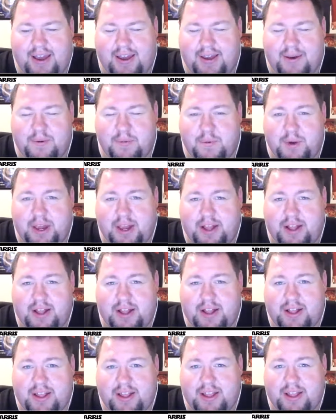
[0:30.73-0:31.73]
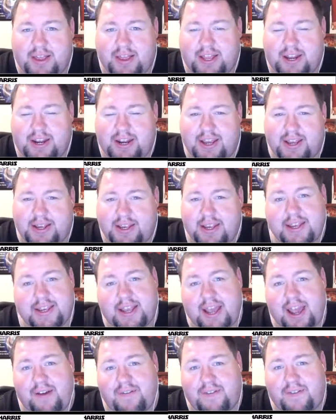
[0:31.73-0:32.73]
Will Lindis is
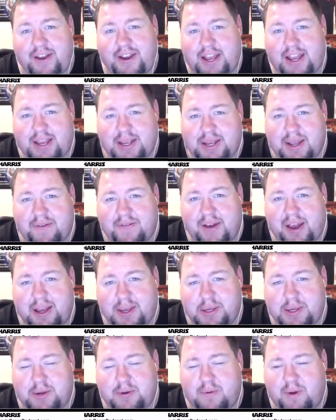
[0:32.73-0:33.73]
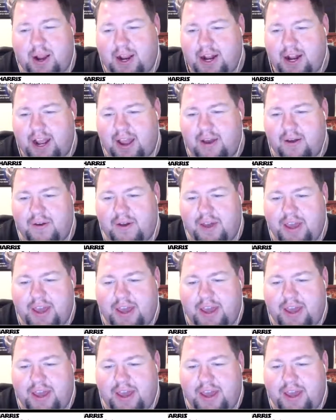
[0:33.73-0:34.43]
at Fantastic Fest right now,